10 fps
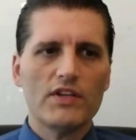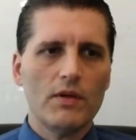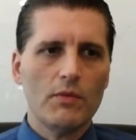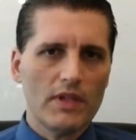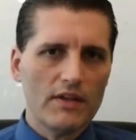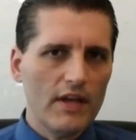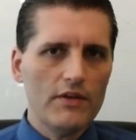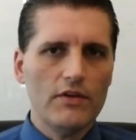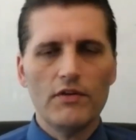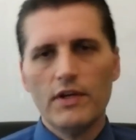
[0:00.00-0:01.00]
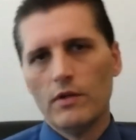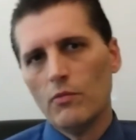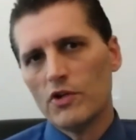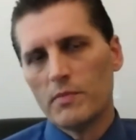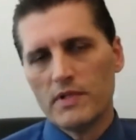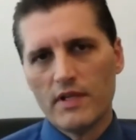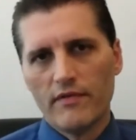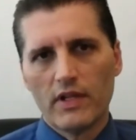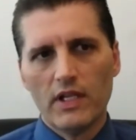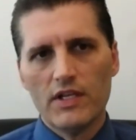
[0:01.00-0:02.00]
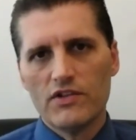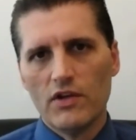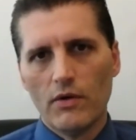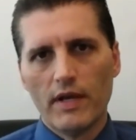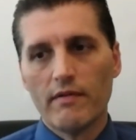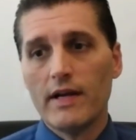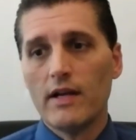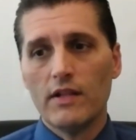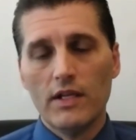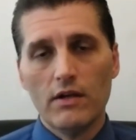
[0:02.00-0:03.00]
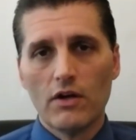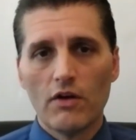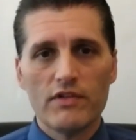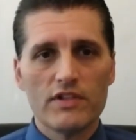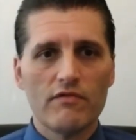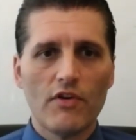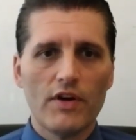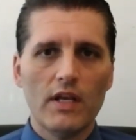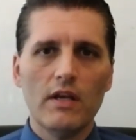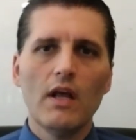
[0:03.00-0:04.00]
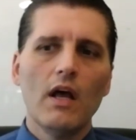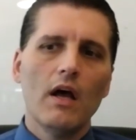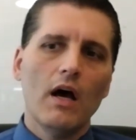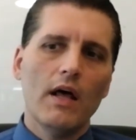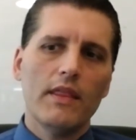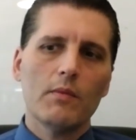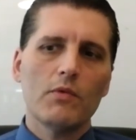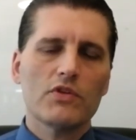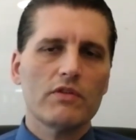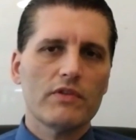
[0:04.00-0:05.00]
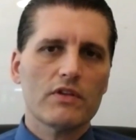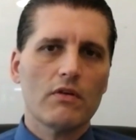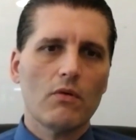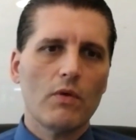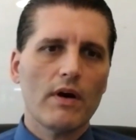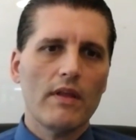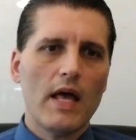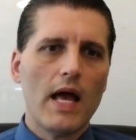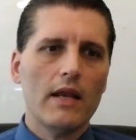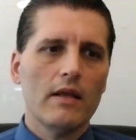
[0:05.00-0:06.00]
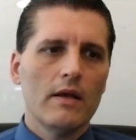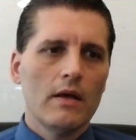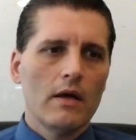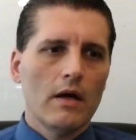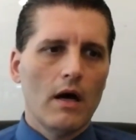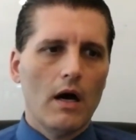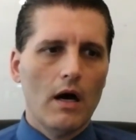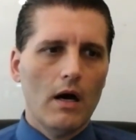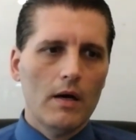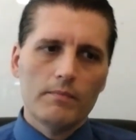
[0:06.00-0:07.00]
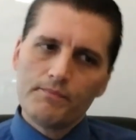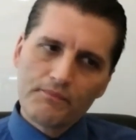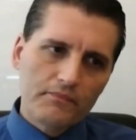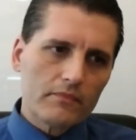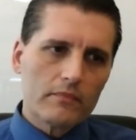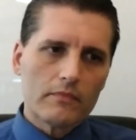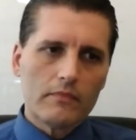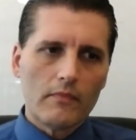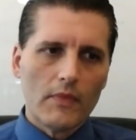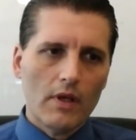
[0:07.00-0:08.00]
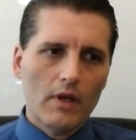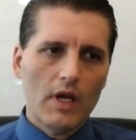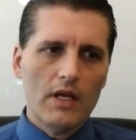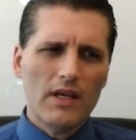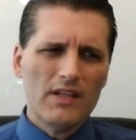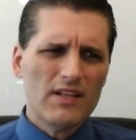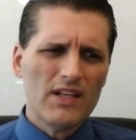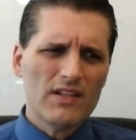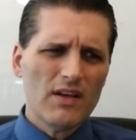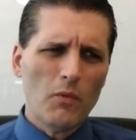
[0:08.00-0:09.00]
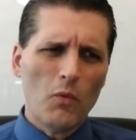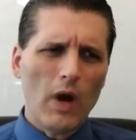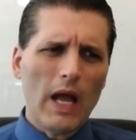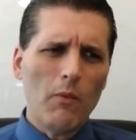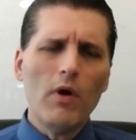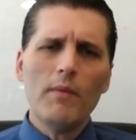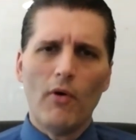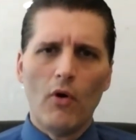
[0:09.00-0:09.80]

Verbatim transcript: to see what the ten-year yield, more specifically, is doing right now. The yield curve is inverted. I think most of us are aware of that. Um, it's it's at one